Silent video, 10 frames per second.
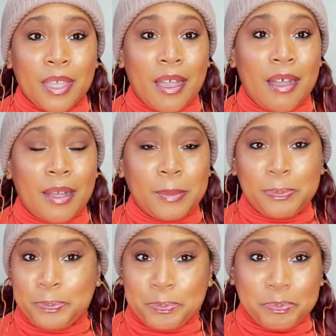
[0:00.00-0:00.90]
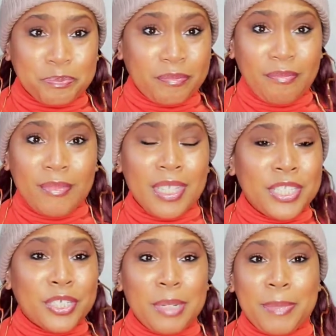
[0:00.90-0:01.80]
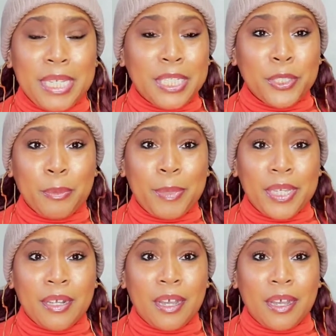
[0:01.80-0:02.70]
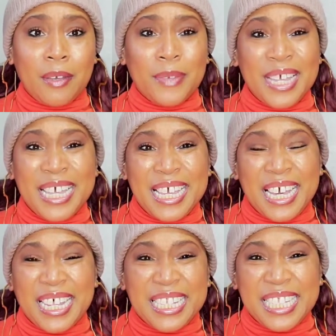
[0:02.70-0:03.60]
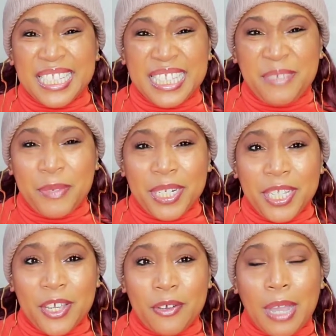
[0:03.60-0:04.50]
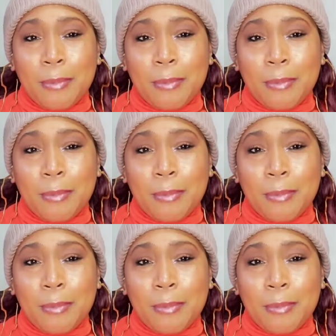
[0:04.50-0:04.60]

It's going to be a little bit of a lengthy video.